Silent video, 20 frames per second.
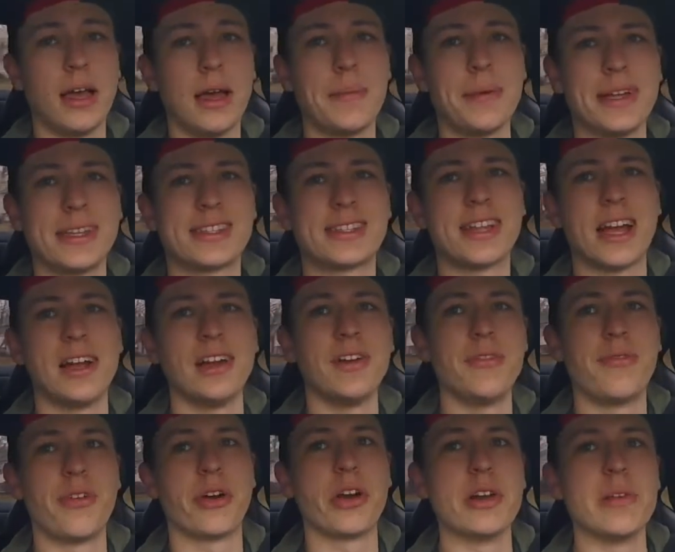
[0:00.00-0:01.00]
I mean, it's not
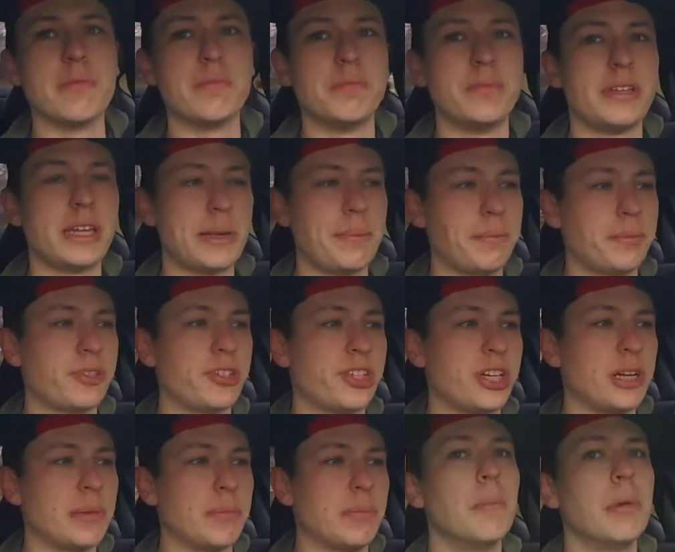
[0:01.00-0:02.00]
a very deep
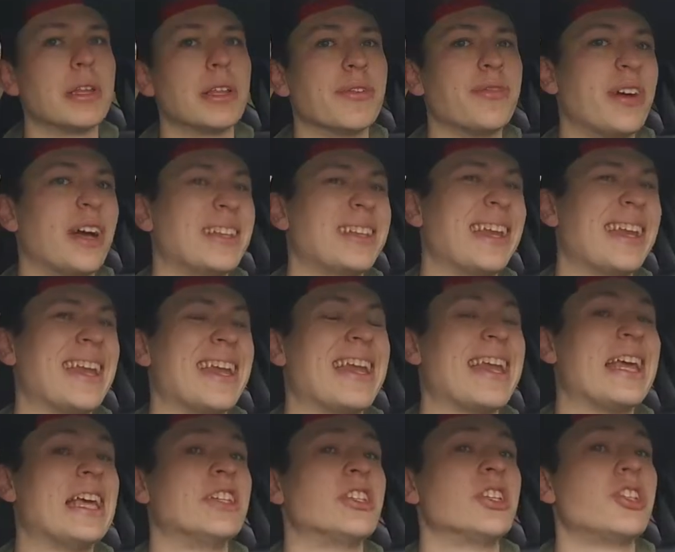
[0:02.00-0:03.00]
chip, but the fact that it
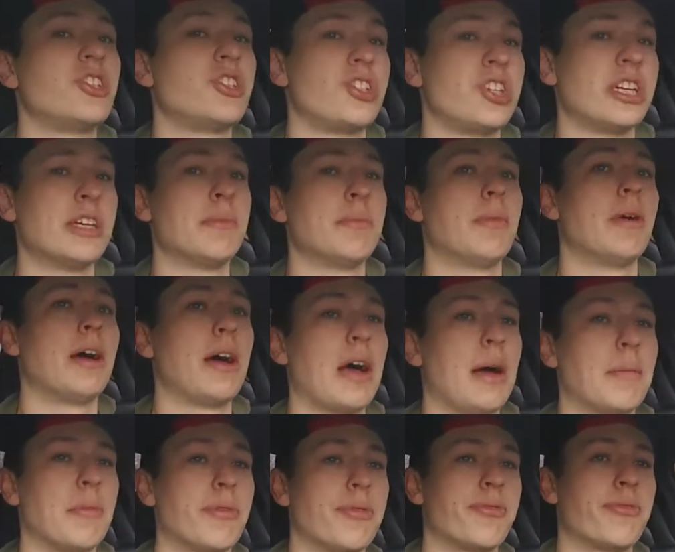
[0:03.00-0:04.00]
is a chip,
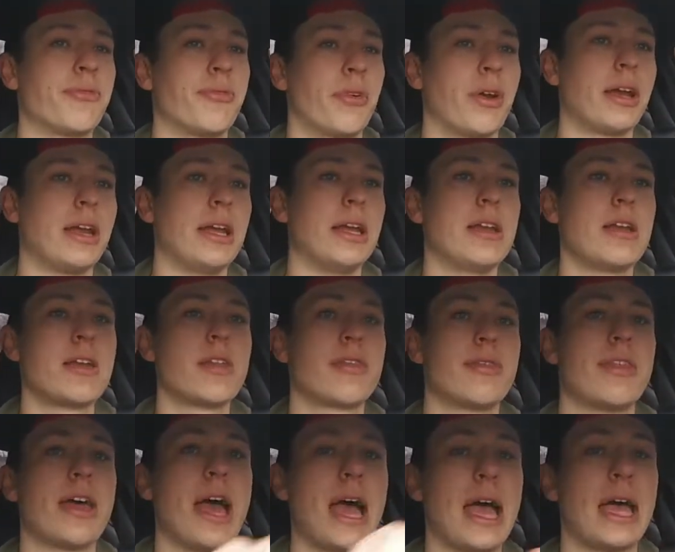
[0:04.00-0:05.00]
I'm afraid
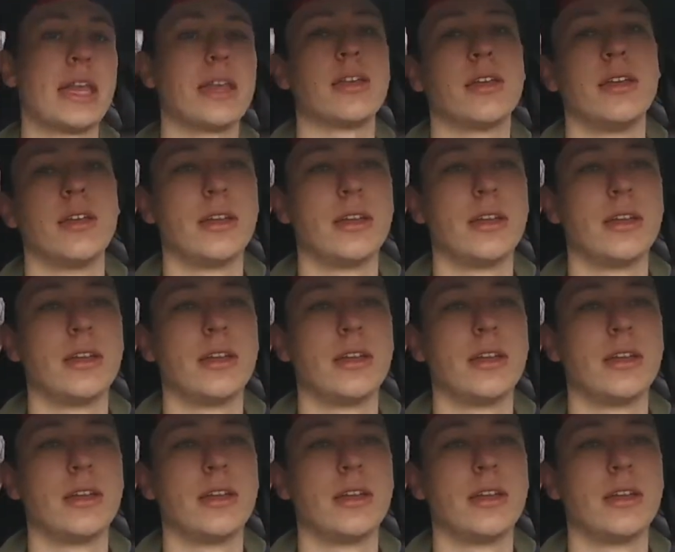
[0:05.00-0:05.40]
that